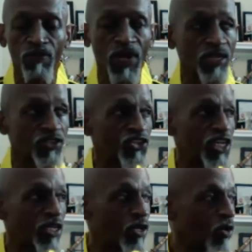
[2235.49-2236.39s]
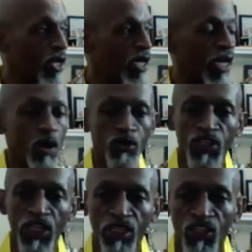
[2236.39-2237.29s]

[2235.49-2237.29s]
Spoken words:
I'm not sitting on the couch eating